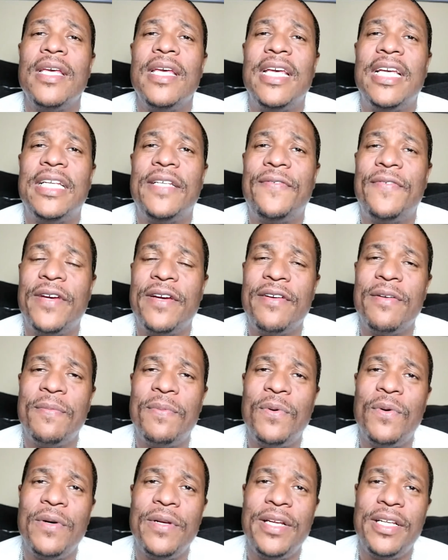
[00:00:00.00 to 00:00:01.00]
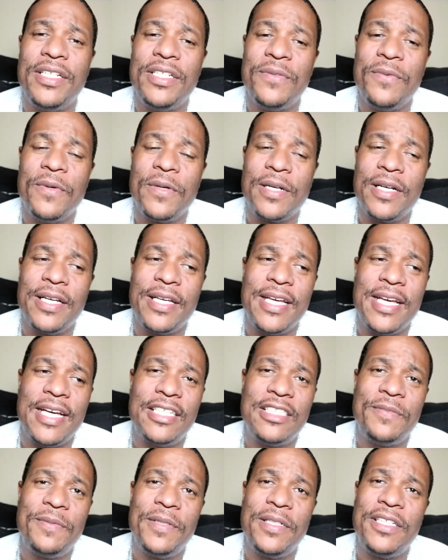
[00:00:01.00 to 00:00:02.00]
It's very important that you work on your
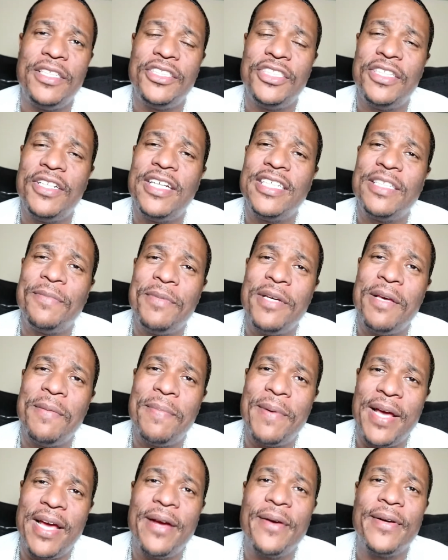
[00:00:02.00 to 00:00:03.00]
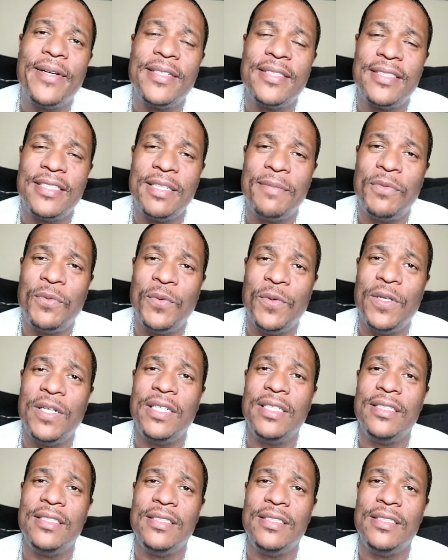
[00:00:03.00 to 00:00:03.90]
house because you don't have to be embarrassed, number one.